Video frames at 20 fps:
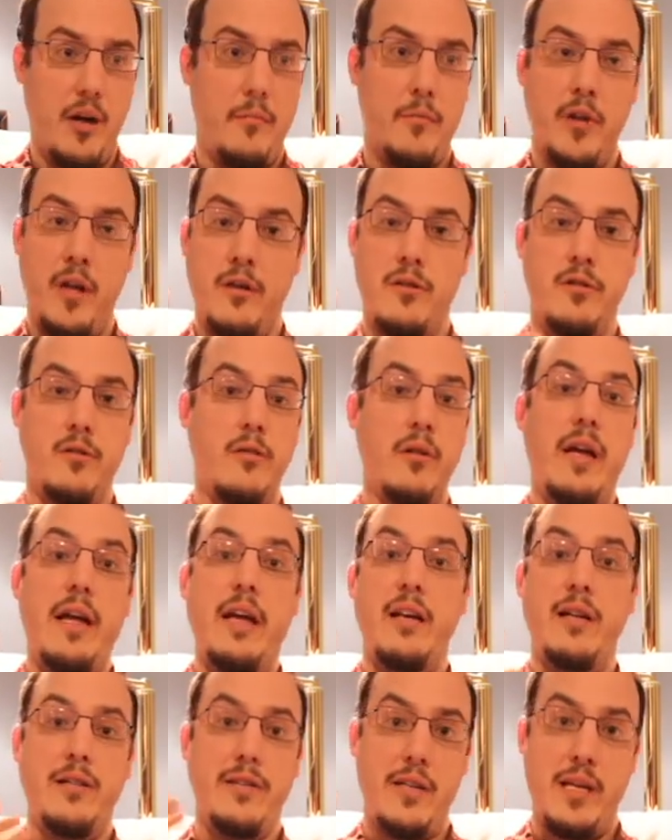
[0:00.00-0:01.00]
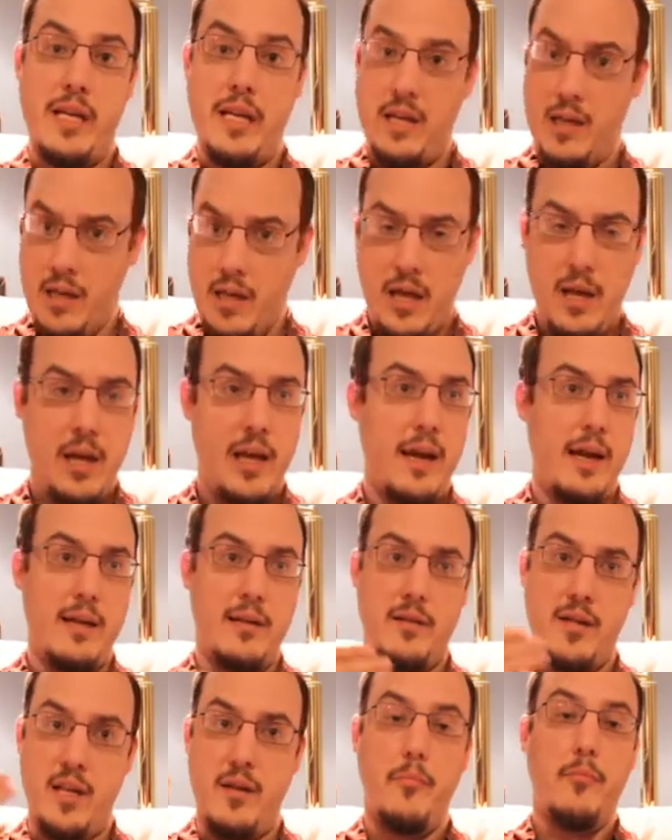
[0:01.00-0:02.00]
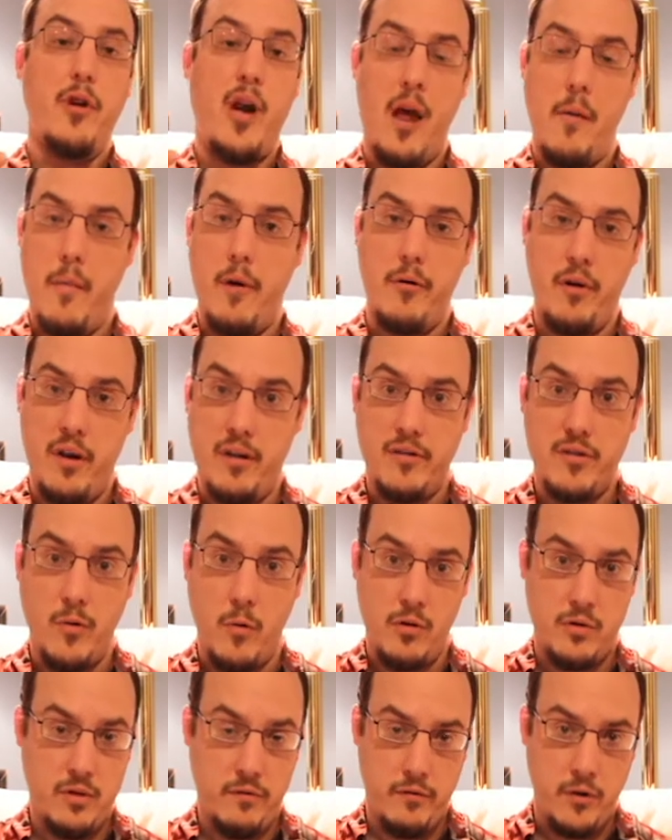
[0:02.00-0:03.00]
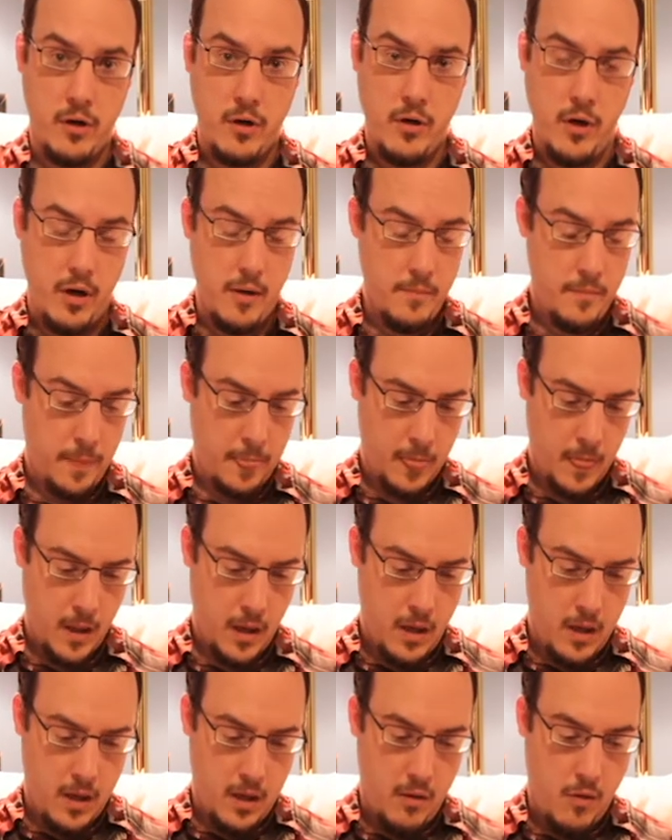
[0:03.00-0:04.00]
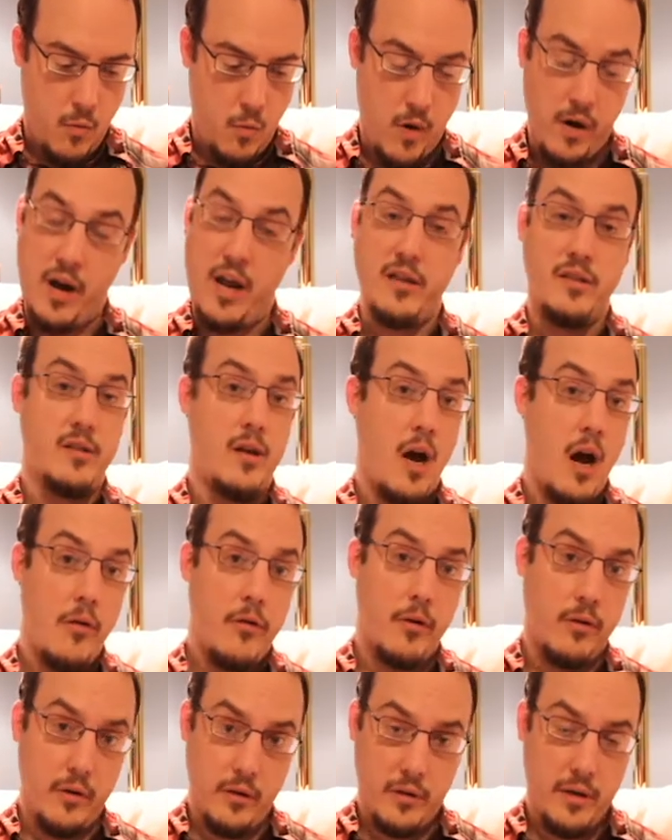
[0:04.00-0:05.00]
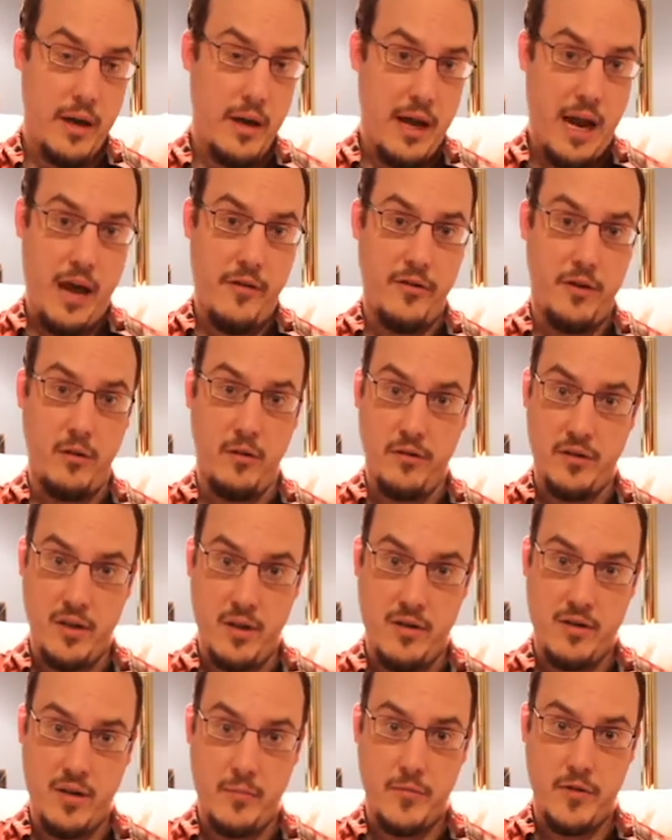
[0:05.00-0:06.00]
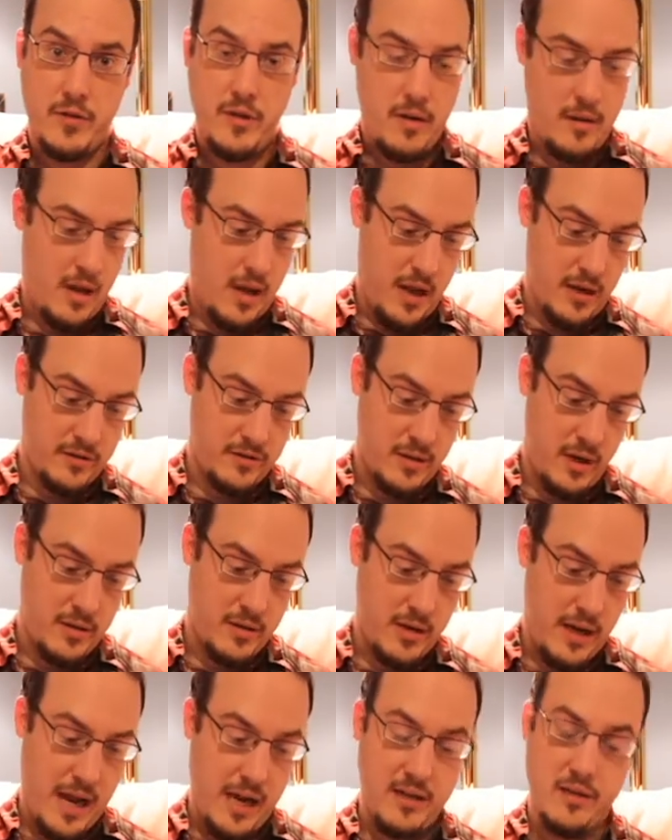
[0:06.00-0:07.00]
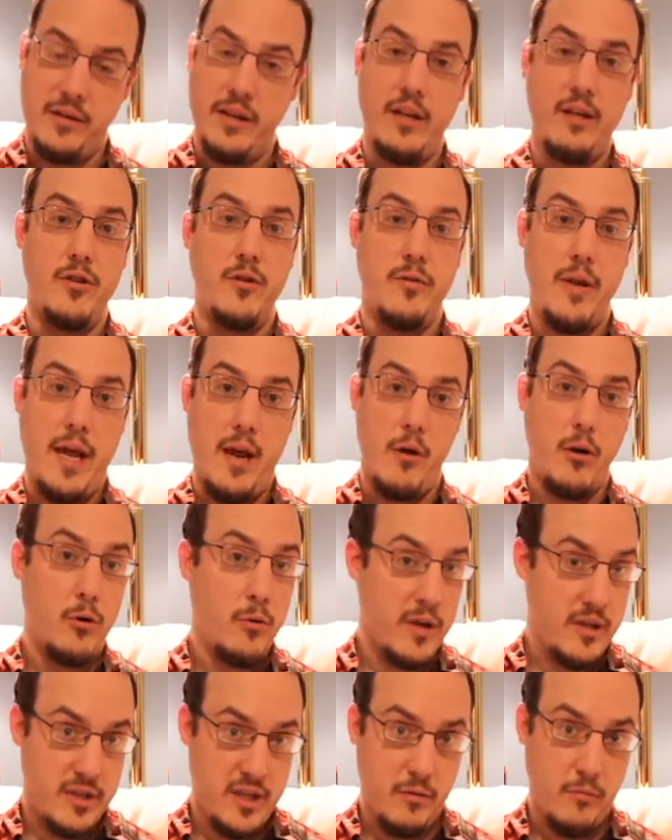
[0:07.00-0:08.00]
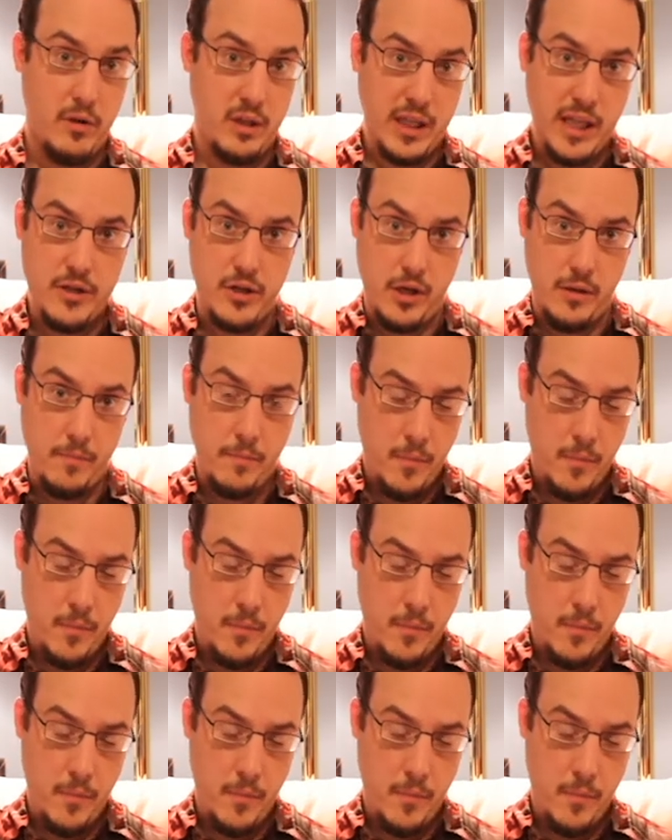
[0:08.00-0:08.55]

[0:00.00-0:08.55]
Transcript: Pleasure is the primary source of good, whereas other ethical systems, such as the Judeo-Christian religion,